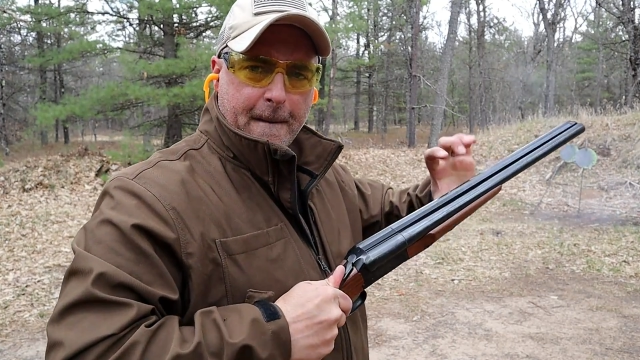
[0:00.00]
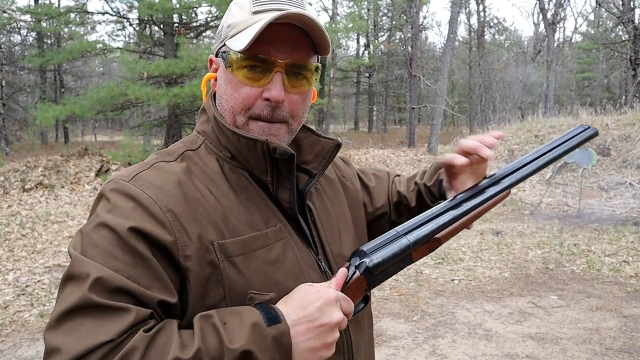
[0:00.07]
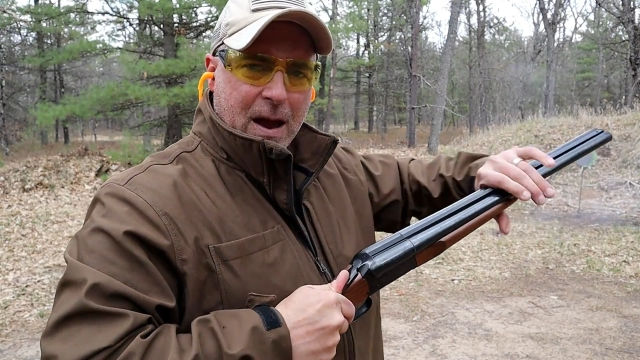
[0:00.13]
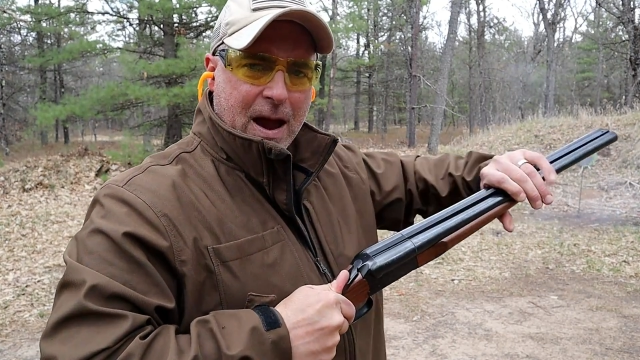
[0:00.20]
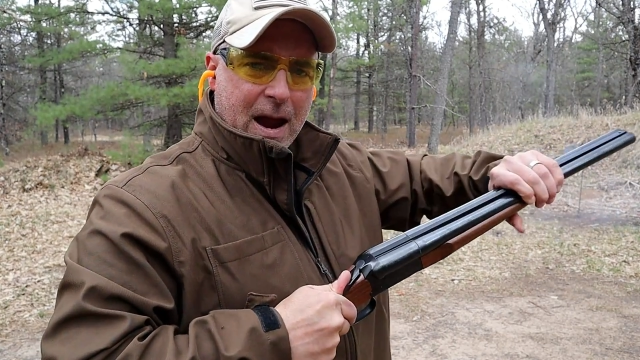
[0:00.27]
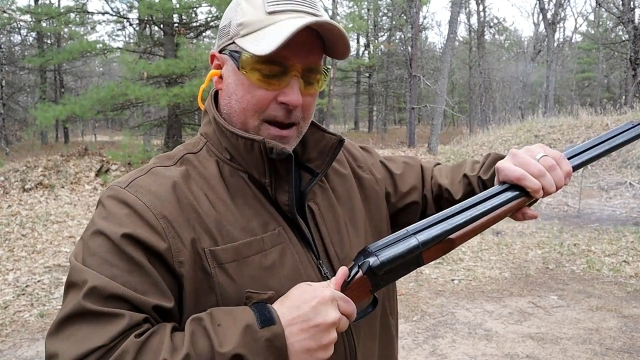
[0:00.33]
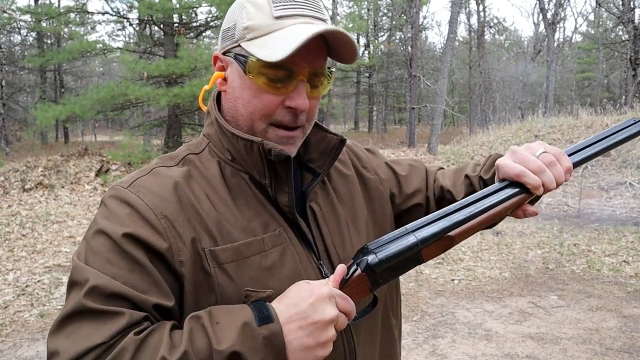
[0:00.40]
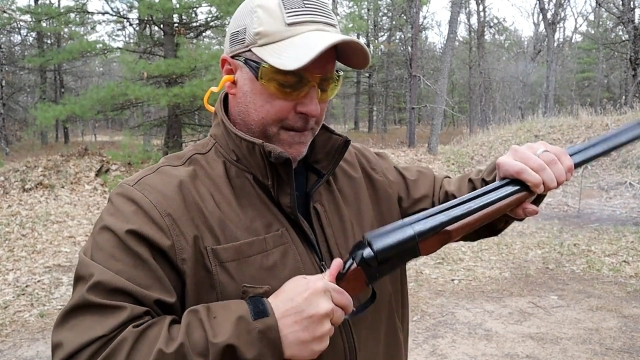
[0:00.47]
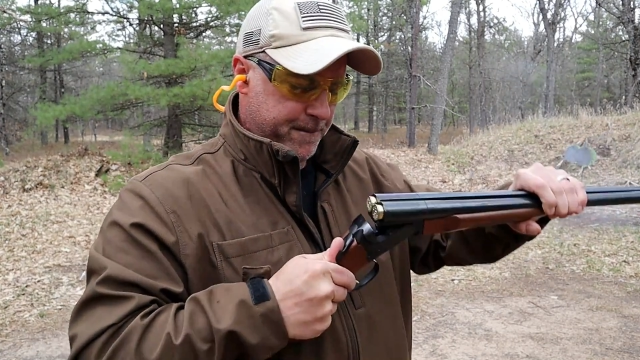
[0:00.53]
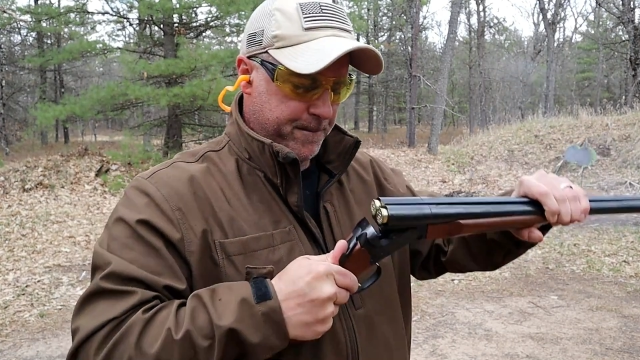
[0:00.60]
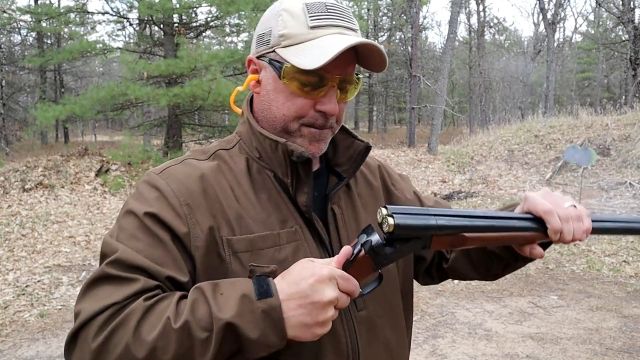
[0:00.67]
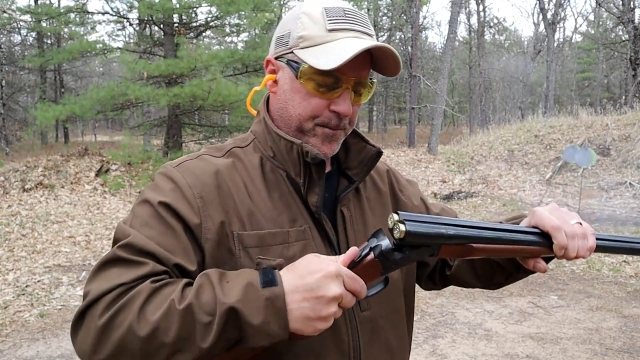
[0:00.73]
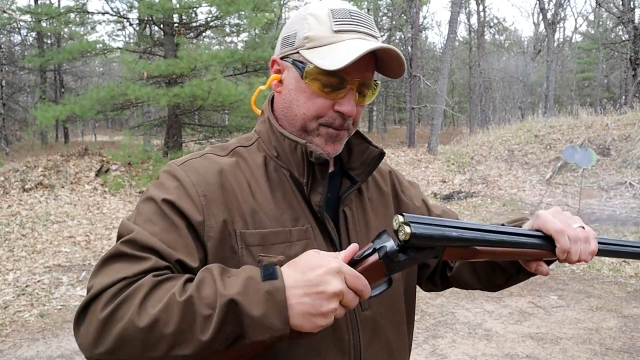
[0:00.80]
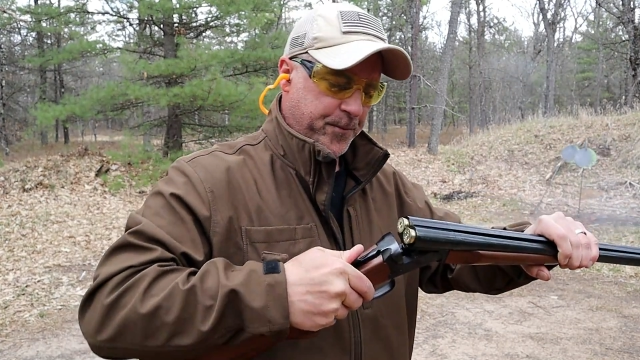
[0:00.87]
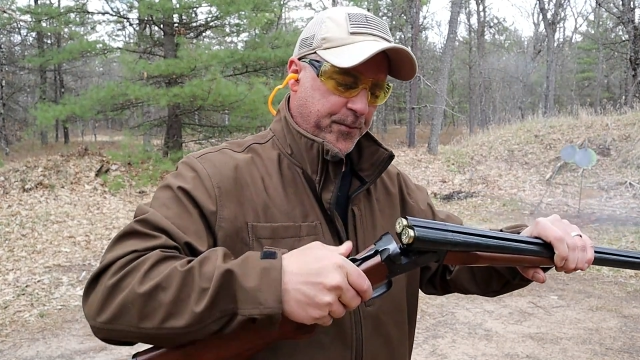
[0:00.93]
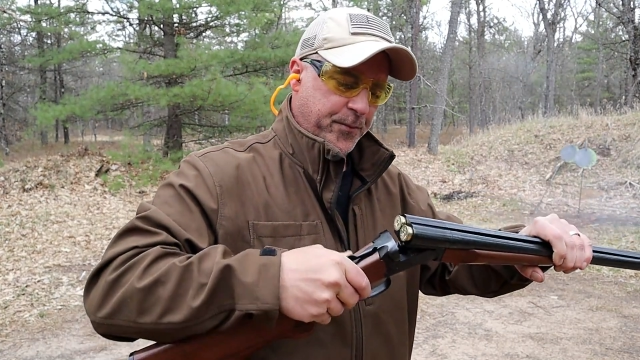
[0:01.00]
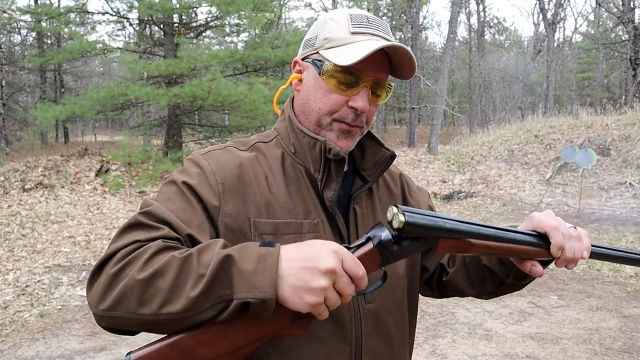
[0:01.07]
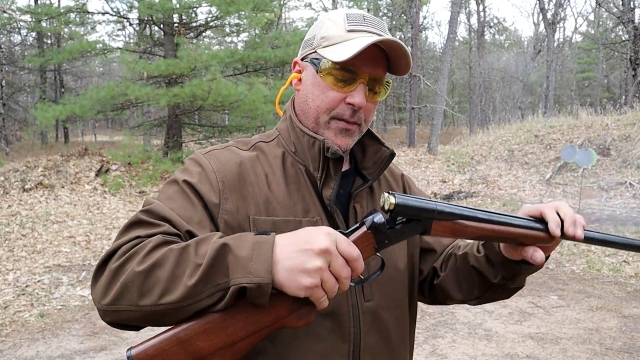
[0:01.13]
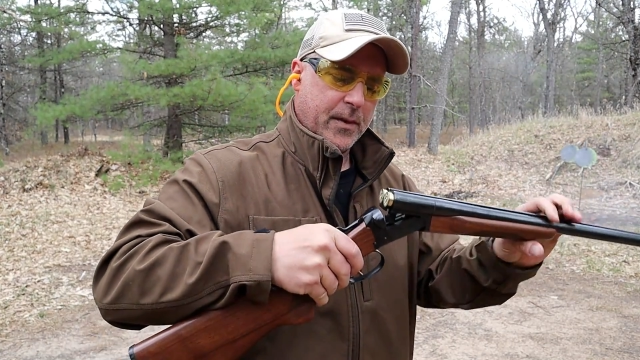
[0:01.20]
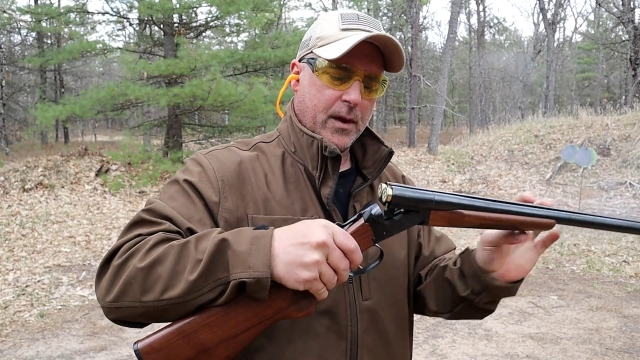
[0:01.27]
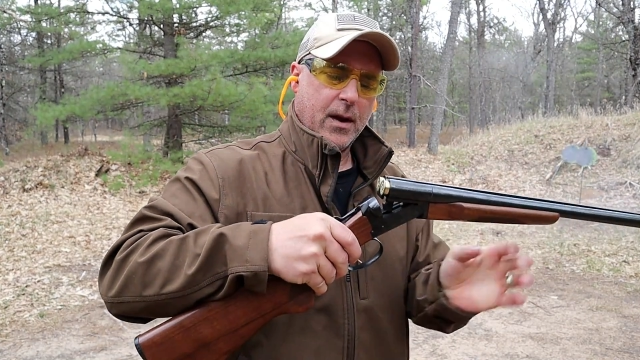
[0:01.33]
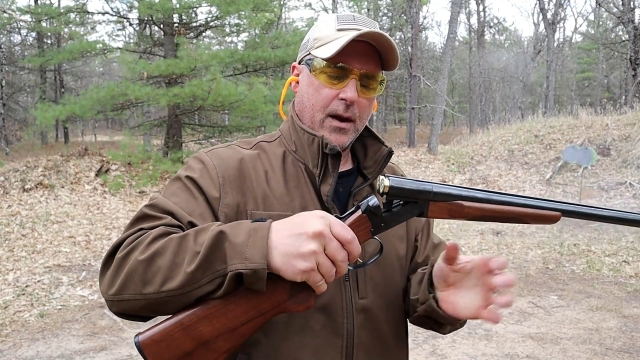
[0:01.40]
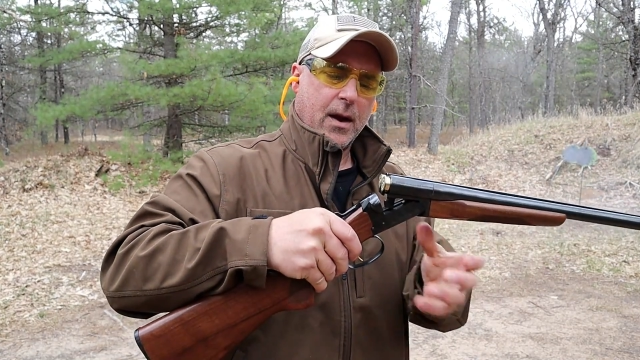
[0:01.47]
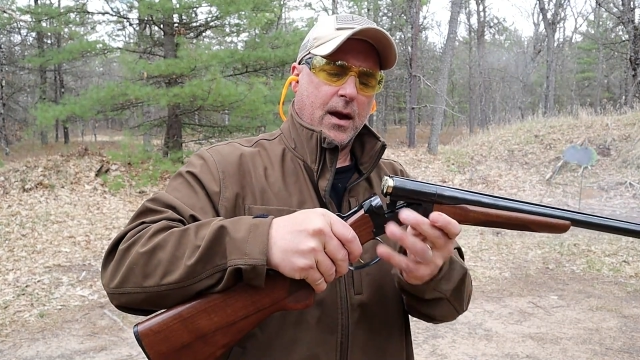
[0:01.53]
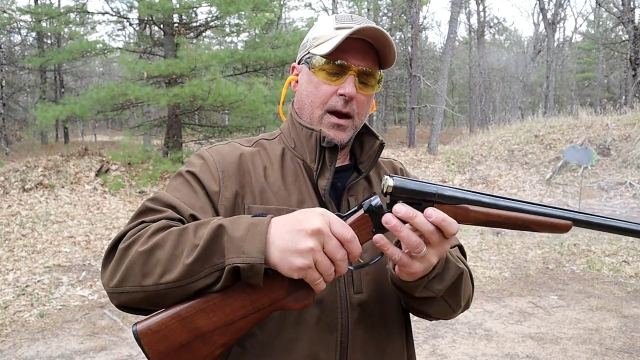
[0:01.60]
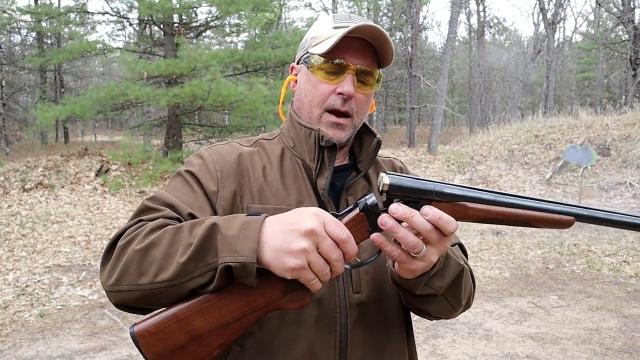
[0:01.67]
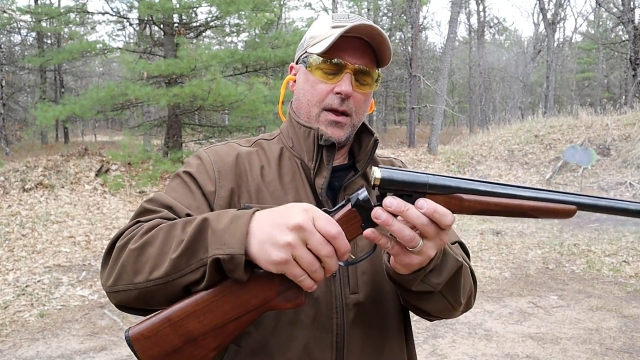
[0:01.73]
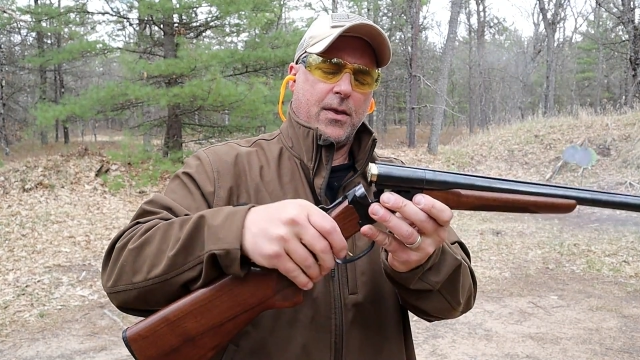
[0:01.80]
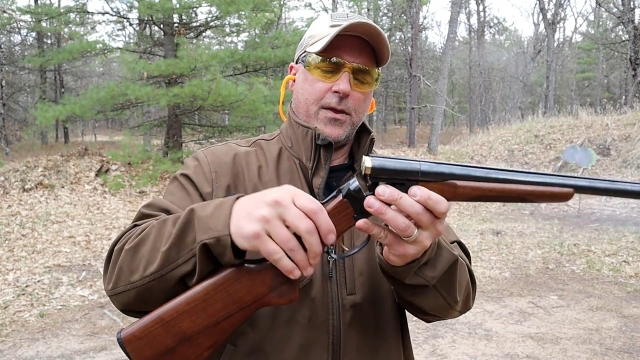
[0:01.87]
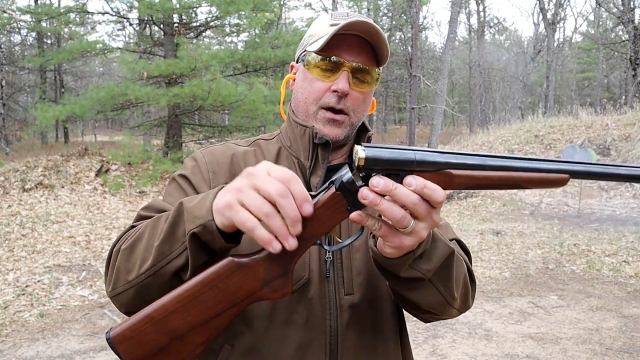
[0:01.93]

Man. And